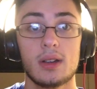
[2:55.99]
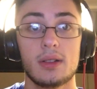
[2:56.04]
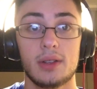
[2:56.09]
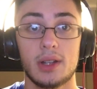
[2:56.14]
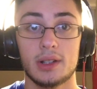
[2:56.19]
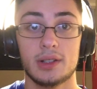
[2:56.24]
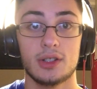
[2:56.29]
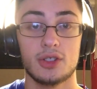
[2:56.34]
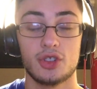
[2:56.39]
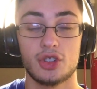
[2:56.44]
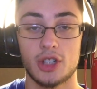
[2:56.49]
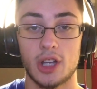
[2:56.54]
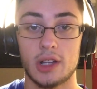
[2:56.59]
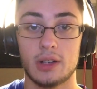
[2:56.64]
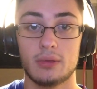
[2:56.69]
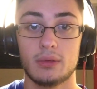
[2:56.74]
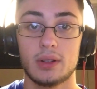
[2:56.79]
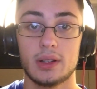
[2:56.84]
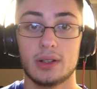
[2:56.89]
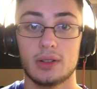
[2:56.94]
This is
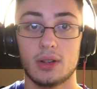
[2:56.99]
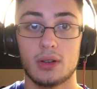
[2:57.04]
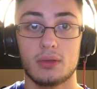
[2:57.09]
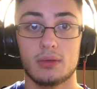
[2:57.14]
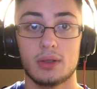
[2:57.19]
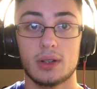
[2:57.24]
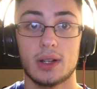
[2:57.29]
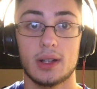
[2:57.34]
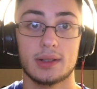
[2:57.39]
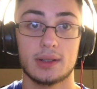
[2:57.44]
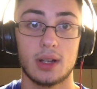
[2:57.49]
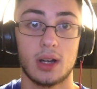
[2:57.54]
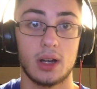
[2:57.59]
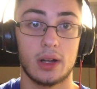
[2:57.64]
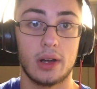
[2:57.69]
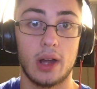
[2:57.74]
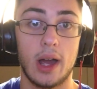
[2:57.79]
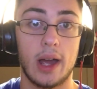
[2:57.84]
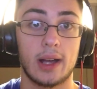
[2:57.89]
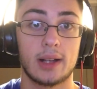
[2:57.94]
generally known as
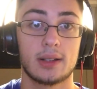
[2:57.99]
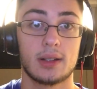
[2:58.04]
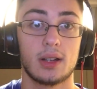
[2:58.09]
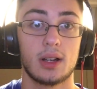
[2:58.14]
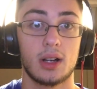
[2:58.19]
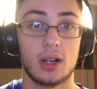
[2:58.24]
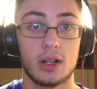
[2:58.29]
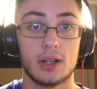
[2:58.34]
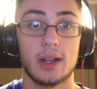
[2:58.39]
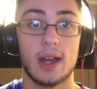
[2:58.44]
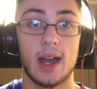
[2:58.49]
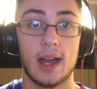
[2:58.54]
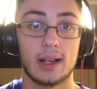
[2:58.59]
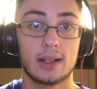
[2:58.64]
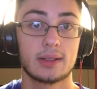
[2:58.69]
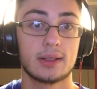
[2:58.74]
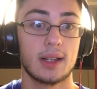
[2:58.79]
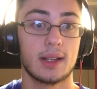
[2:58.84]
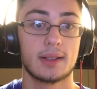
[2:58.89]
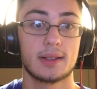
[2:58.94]

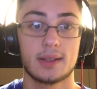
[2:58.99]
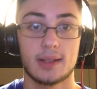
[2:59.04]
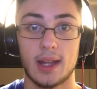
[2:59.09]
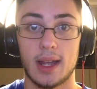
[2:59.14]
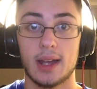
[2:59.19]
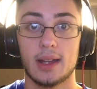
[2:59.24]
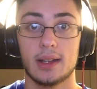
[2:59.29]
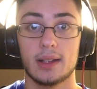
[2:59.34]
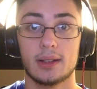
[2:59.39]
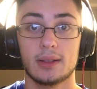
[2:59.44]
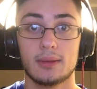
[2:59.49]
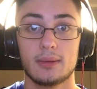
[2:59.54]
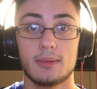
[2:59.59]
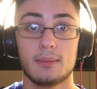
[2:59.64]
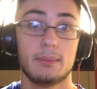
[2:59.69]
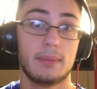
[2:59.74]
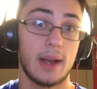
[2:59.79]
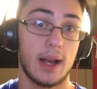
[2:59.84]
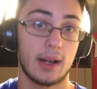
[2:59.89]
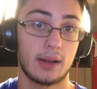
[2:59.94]
on-access scanning,
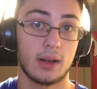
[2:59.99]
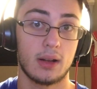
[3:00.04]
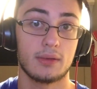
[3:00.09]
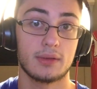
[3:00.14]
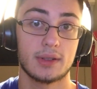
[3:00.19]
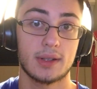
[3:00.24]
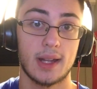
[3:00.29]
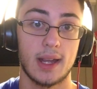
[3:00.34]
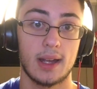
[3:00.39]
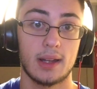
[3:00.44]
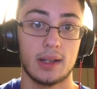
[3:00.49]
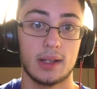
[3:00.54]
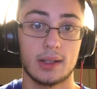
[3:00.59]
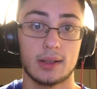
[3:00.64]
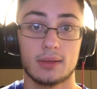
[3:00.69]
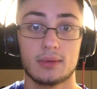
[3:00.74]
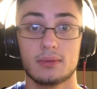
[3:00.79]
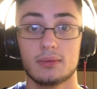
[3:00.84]
background scanning,